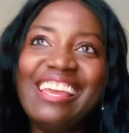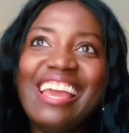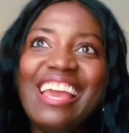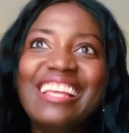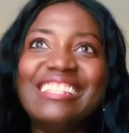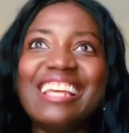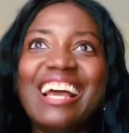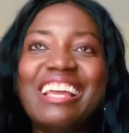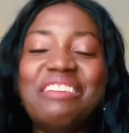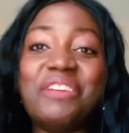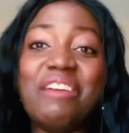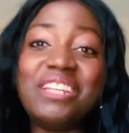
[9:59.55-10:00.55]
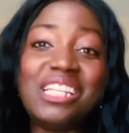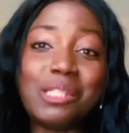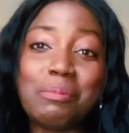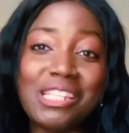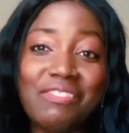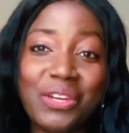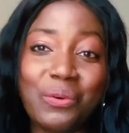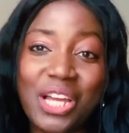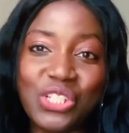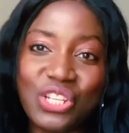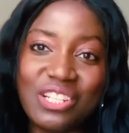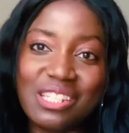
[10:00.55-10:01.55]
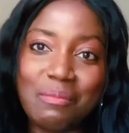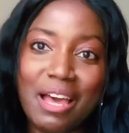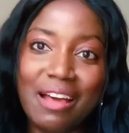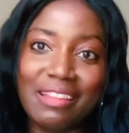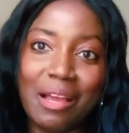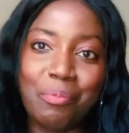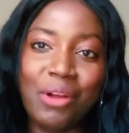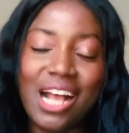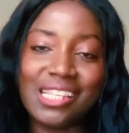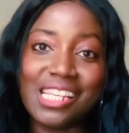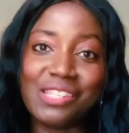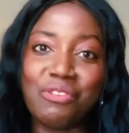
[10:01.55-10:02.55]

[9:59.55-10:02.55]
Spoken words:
And if you have any specific questions about that process for